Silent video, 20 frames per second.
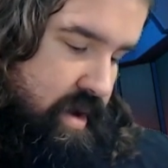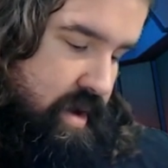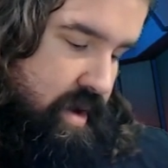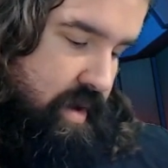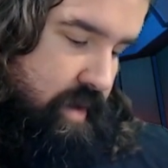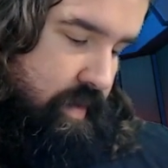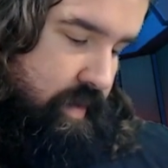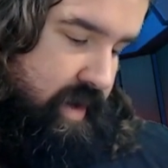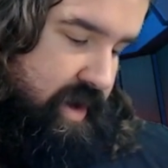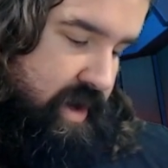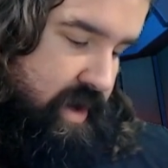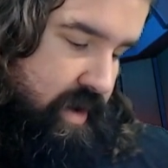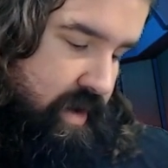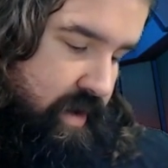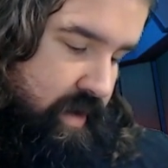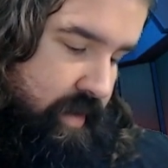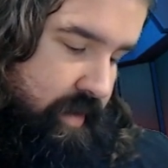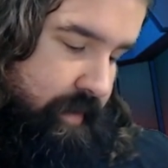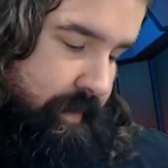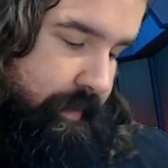
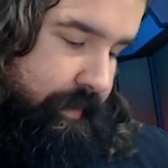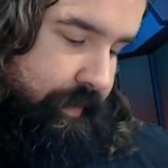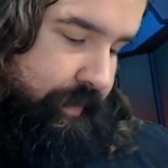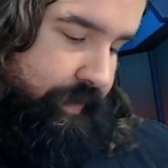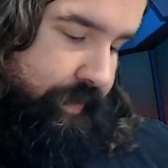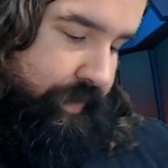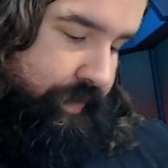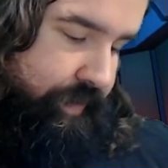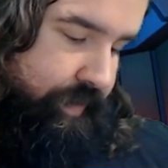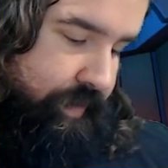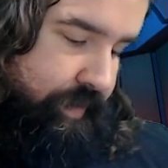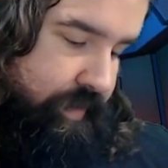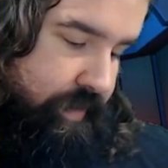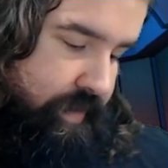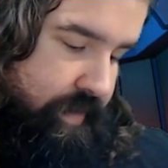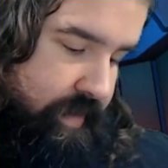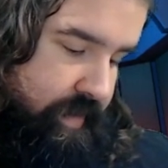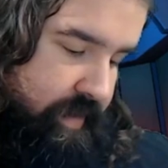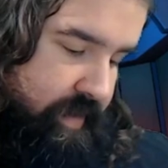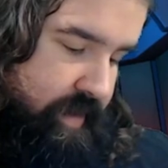Original.
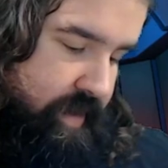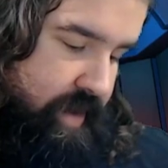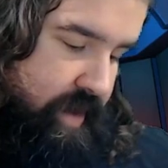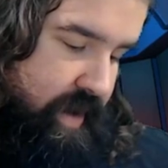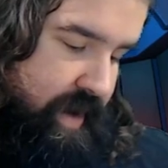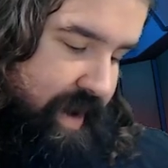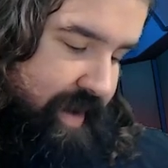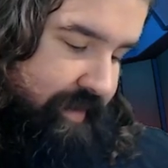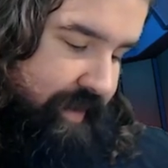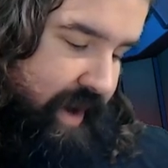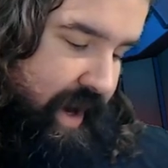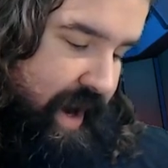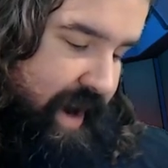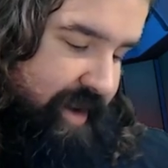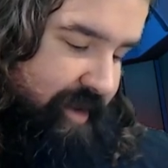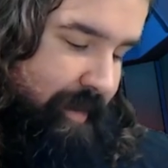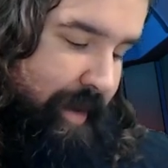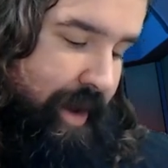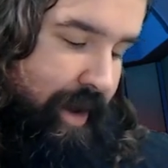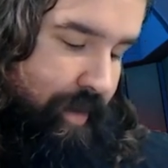I forgot how
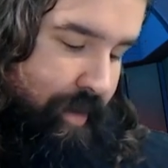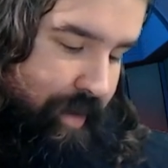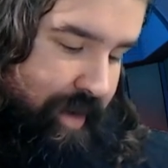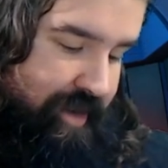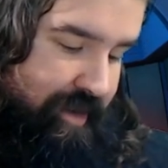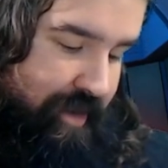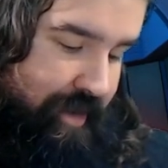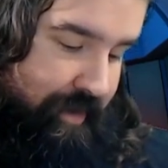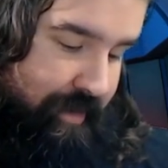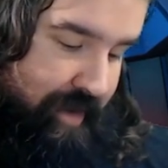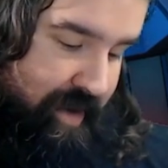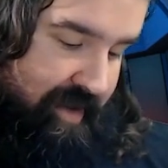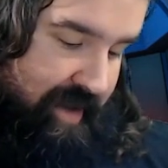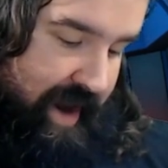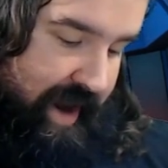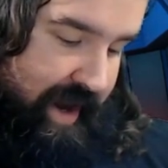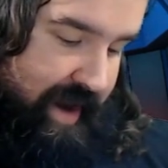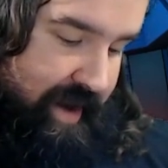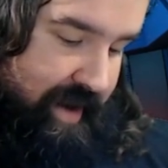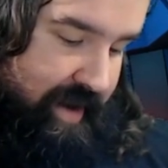to spell original for a second.